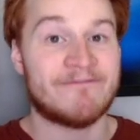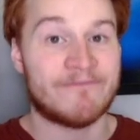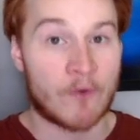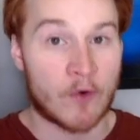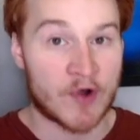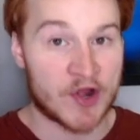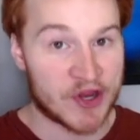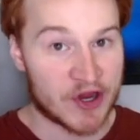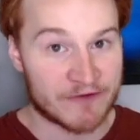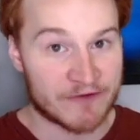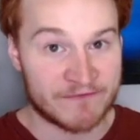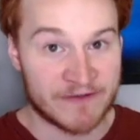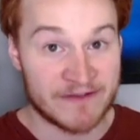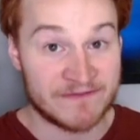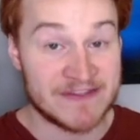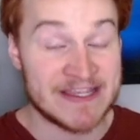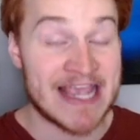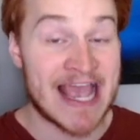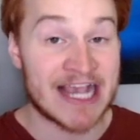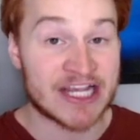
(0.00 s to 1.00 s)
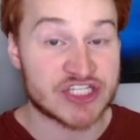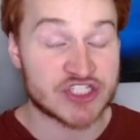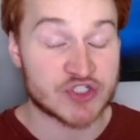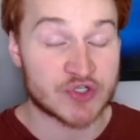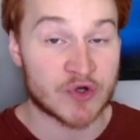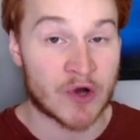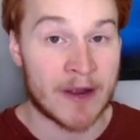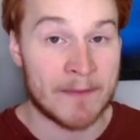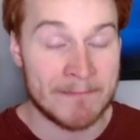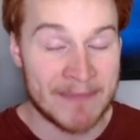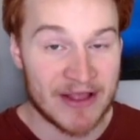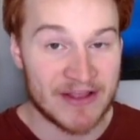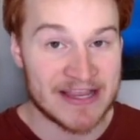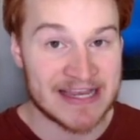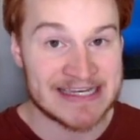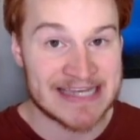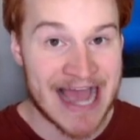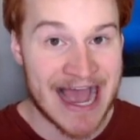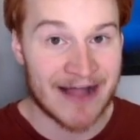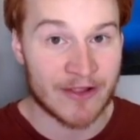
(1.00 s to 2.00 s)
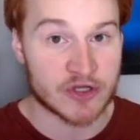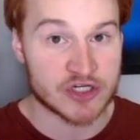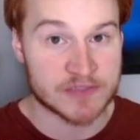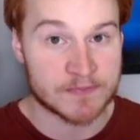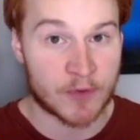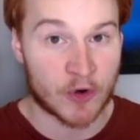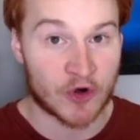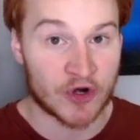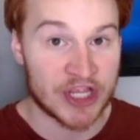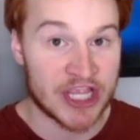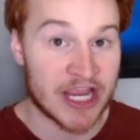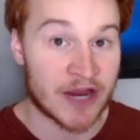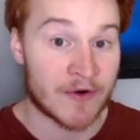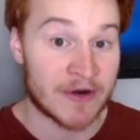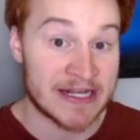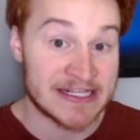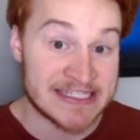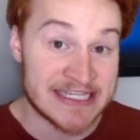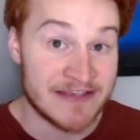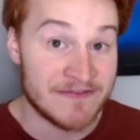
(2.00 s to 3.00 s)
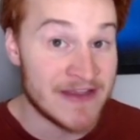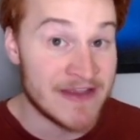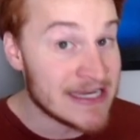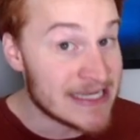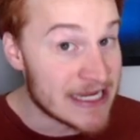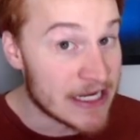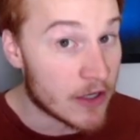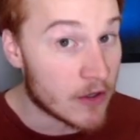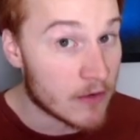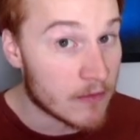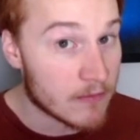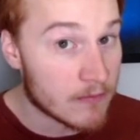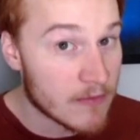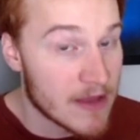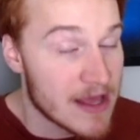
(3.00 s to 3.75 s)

$40 or $50 extra million dollars per year in a TV deal.